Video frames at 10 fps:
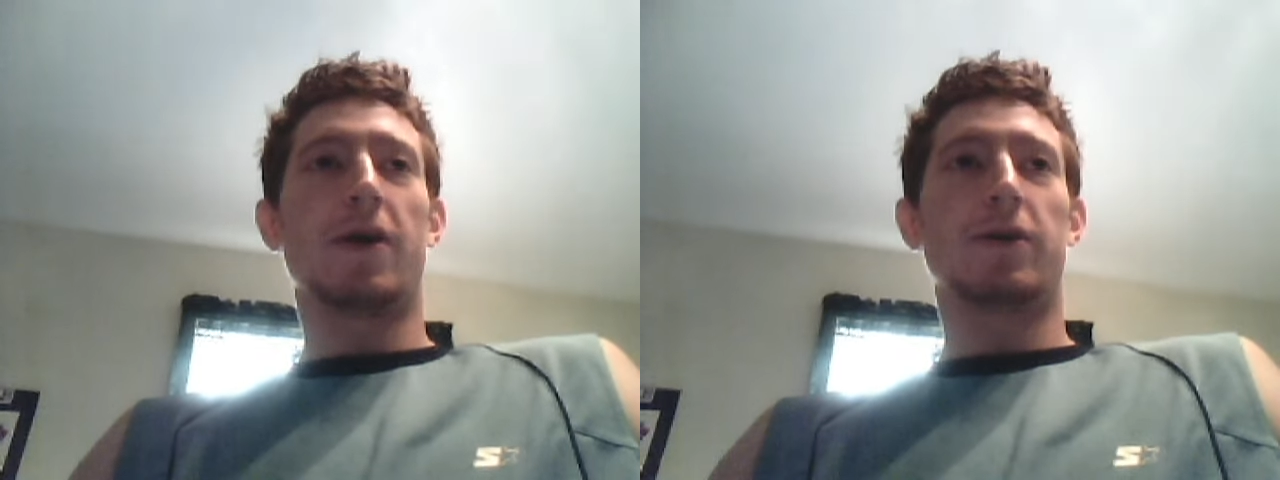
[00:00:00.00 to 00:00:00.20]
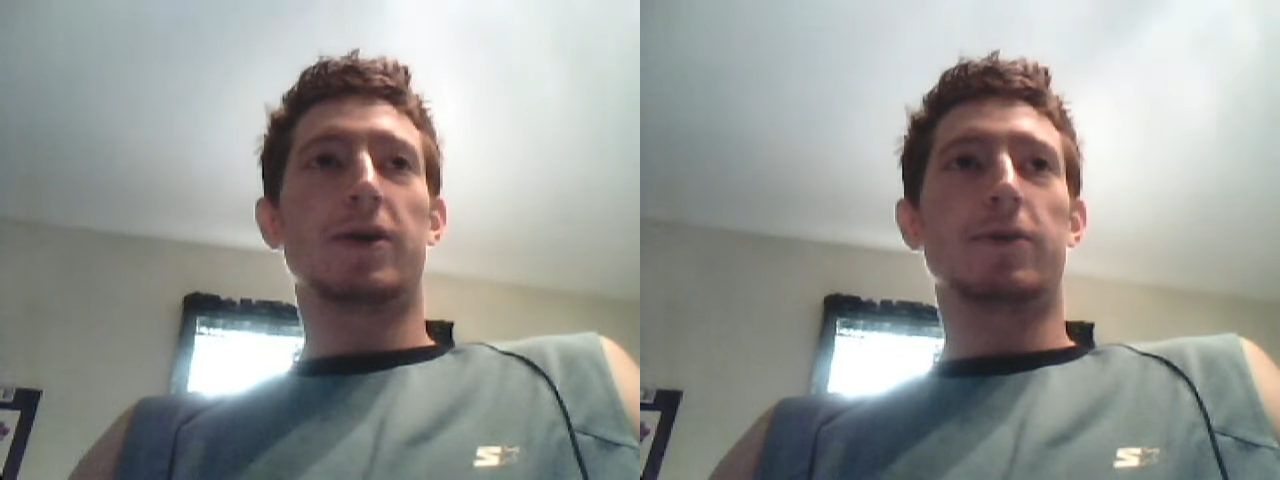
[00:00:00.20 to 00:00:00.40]

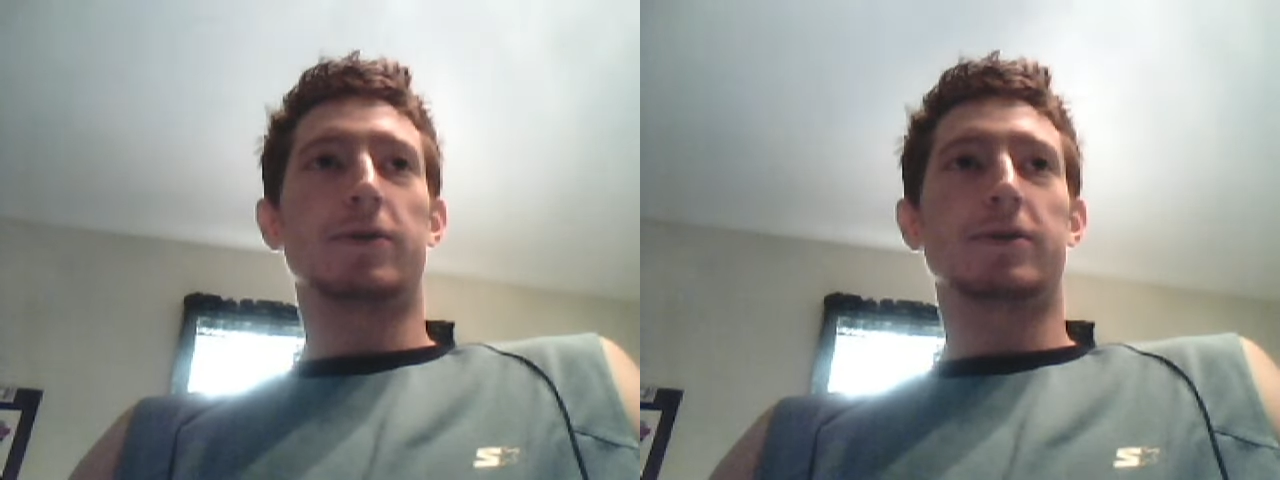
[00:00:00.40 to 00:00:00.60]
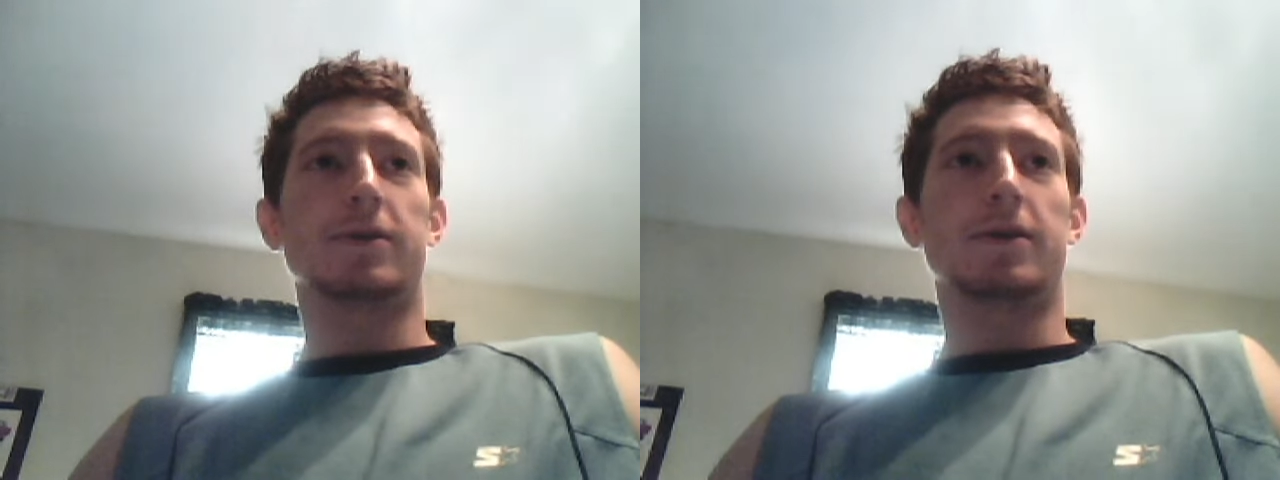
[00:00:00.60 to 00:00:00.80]
He was
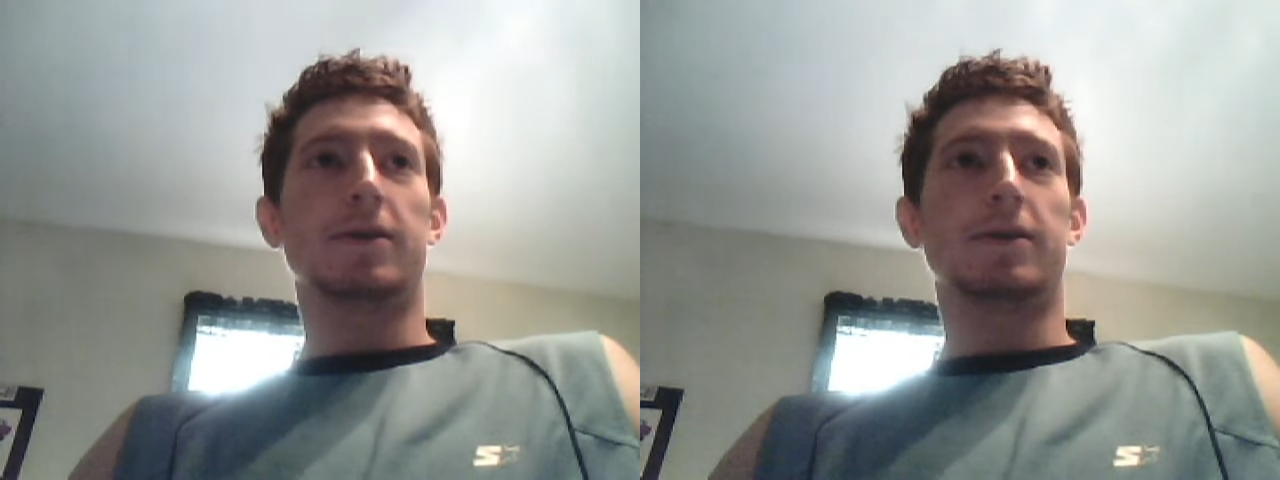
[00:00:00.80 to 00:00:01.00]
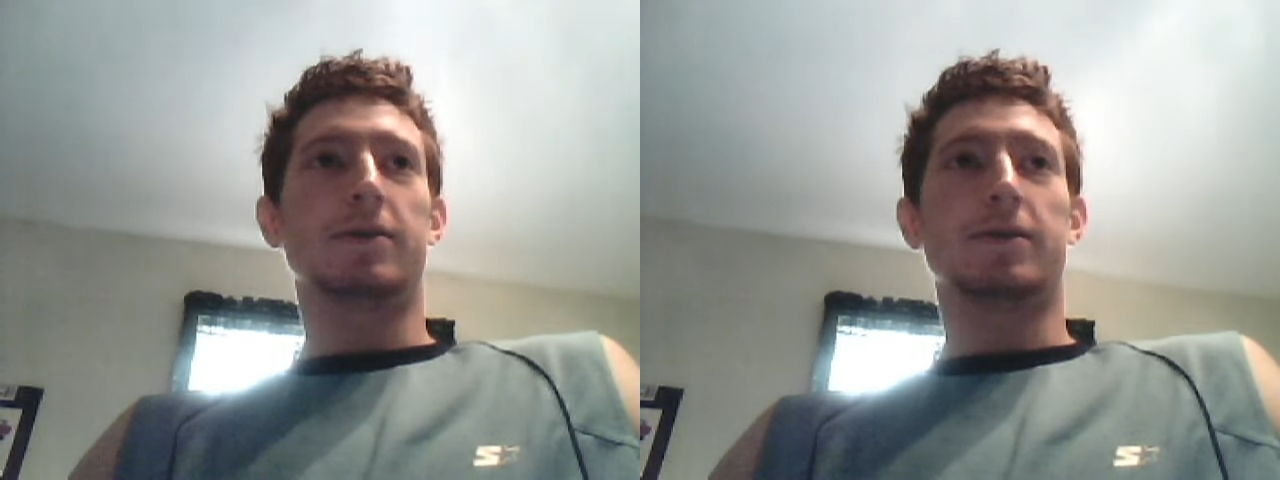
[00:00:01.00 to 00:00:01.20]

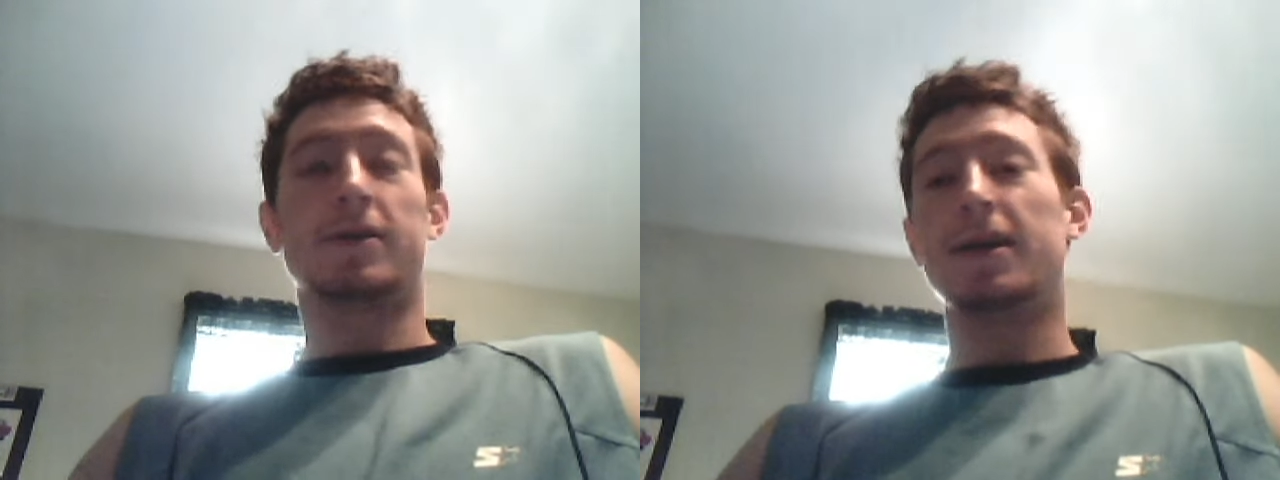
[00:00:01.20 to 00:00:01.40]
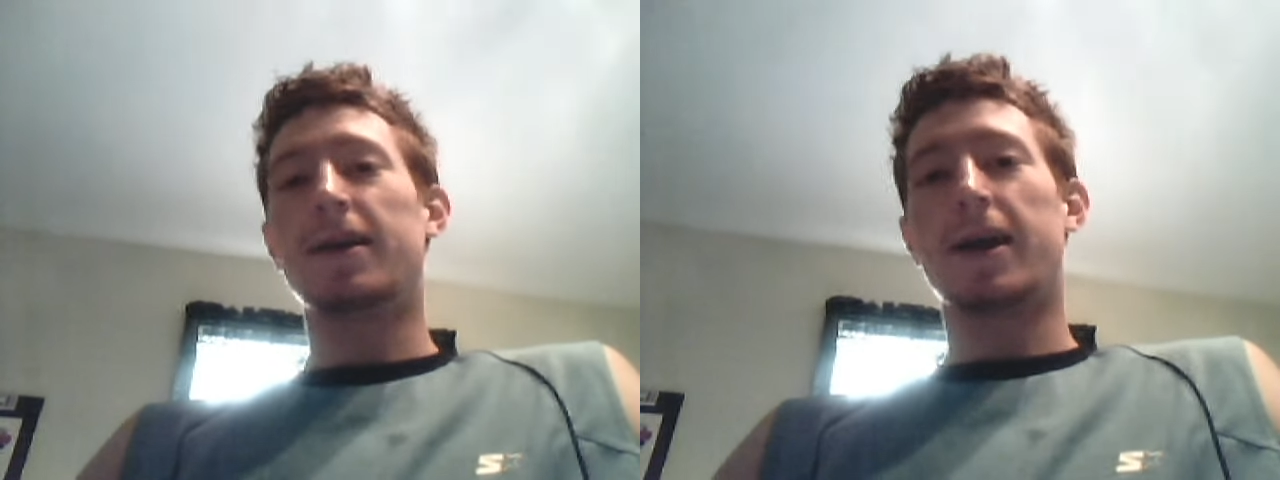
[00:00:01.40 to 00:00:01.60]
he's a
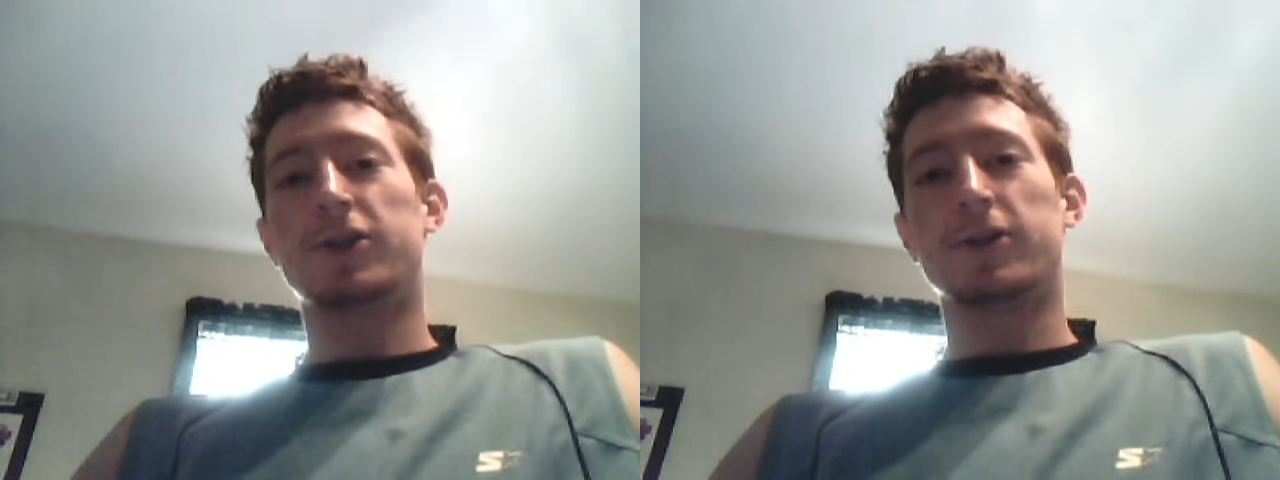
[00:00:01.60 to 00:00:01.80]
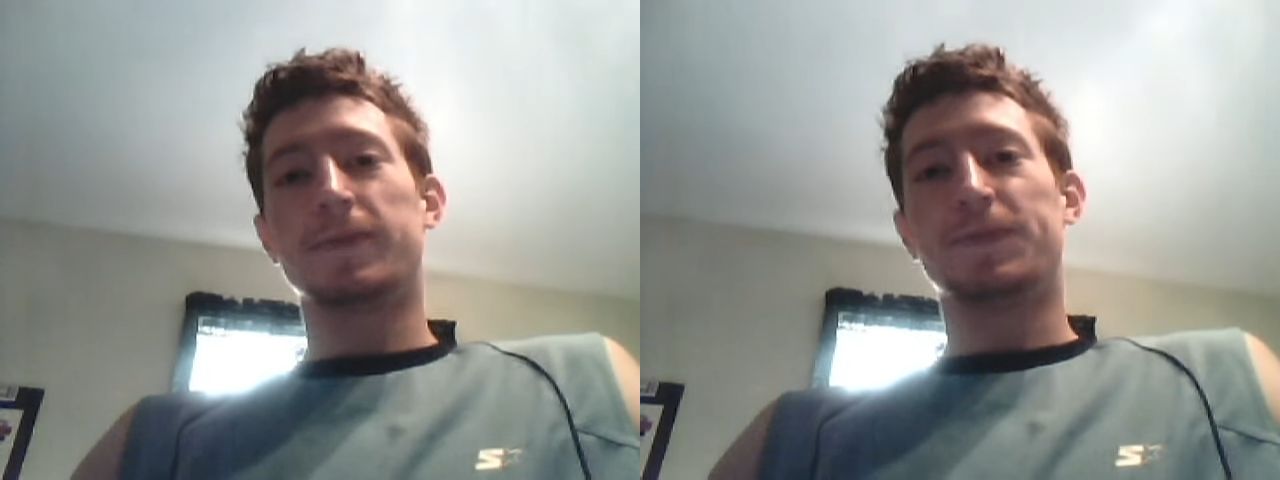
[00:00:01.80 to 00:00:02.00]
teenager,